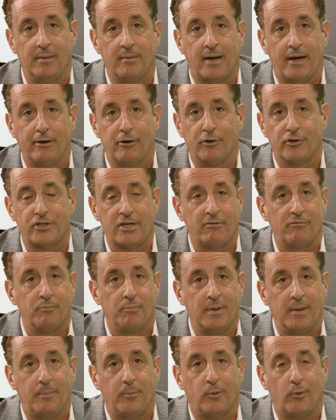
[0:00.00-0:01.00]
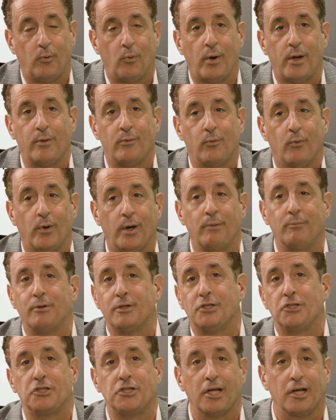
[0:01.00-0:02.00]
Hire 7 people, one
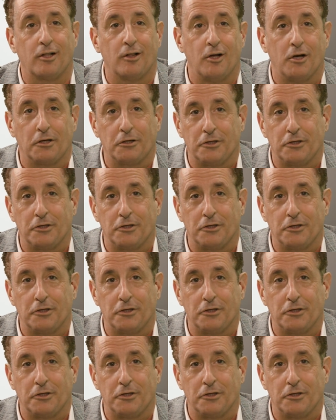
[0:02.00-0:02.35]
would stick long